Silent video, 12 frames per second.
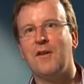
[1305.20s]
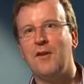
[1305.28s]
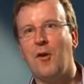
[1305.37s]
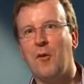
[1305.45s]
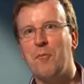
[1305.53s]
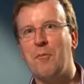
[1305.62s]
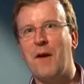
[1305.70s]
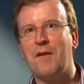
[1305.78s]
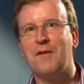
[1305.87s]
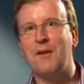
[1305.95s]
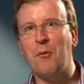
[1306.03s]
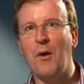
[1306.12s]

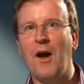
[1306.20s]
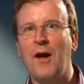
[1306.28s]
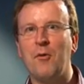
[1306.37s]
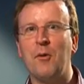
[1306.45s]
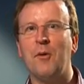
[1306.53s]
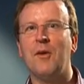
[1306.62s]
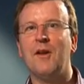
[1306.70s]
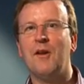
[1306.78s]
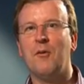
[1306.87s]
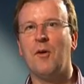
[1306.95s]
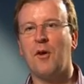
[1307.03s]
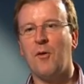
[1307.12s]
non-messy way. We
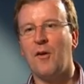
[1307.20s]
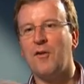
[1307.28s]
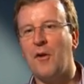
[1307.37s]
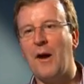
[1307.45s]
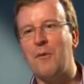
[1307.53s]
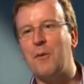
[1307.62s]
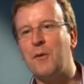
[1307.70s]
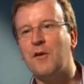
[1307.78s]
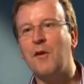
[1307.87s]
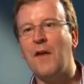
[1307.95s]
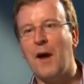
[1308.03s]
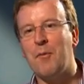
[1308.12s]
weren't quite sure how we would
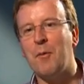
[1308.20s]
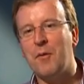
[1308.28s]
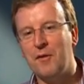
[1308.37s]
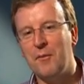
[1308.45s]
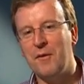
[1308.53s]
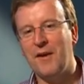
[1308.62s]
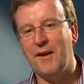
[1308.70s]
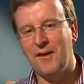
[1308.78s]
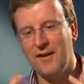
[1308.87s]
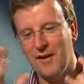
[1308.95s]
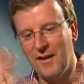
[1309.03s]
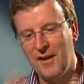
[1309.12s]
do that, but
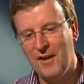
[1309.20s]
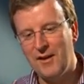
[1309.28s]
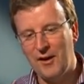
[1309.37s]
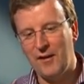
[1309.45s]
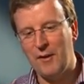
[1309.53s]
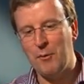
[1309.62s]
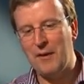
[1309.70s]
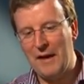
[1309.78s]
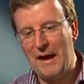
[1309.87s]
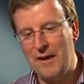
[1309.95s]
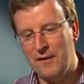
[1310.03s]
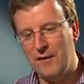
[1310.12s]
presumably they would
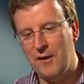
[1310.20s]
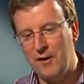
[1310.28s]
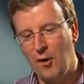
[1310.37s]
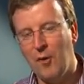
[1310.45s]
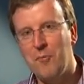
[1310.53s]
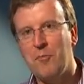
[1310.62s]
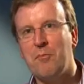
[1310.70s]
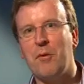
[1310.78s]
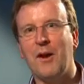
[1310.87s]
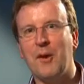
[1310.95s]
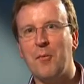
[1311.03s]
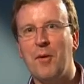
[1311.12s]
land and then not
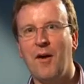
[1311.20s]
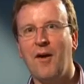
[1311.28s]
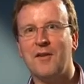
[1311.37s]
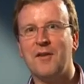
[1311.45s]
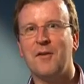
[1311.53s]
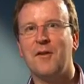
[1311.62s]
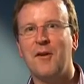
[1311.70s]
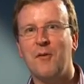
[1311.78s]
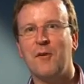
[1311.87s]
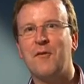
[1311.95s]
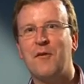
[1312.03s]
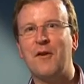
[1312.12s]
break apart or
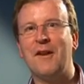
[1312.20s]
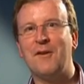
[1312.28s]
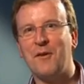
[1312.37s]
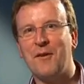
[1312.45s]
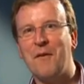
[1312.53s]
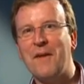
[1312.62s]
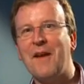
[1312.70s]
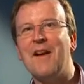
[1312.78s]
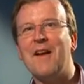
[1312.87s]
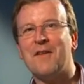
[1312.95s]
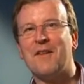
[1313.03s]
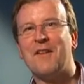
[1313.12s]
freeze or something.
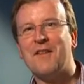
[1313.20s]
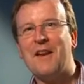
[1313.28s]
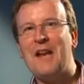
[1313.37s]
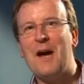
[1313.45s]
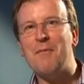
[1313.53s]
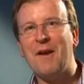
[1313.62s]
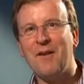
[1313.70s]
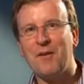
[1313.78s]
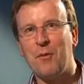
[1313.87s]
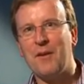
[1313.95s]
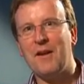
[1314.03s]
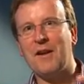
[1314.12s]
So that the
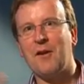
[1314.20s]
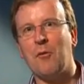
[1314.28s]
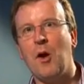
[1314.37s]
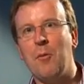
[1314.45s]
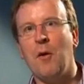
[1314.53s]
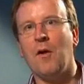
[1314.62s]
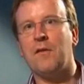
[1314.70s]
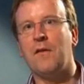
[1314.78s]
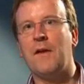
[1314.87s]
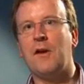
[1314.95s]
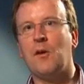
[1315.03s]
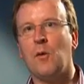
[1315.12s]
lemmings were the little robots,
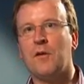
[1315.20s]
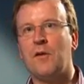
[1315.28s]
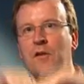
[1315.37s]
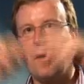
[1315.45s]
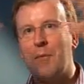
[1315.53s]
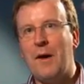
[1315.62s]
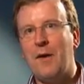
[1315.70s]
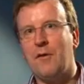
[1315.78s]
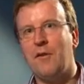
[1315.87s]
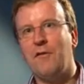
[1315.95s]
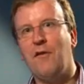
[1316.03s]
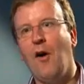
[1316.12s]
and they could also jump
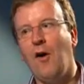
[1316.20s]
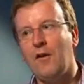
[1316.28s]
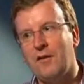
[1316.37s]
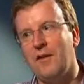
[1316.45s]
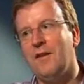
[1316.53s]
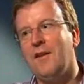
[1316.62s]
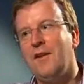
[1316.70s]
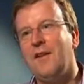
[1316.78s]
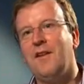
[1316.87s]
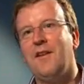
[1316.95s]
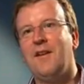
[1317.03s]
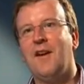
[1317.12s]
out of the Fox and
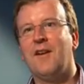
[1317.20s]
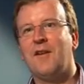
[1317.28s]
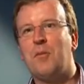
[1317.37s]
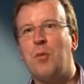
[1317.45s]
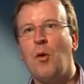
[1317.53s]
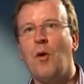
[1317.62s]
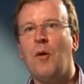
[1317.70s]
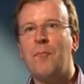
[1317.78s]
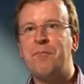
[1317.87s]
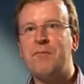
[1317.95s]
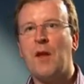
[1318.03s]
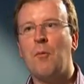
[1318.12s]
explore.
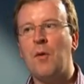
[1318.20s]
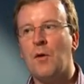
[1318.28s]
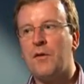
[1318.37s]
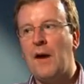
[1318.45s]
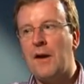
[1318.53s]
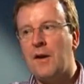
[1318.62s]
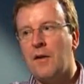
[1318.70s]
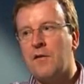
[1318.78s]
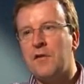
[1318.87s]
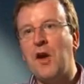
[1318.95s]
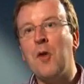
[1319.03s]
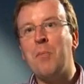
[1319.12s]
And we also had a
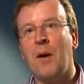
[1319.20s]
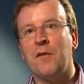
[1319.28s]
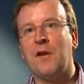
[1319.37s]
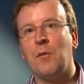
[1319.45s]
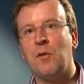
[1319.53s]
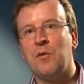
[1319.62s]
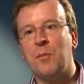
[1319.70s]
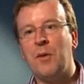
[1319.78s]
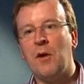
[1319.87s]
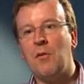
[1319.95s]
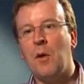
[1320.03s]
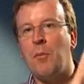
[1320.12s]
snow bunting, which would
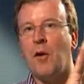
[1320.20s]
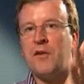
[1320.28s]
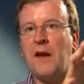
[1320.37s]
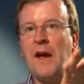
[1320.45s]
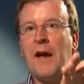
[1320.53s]
be a robotic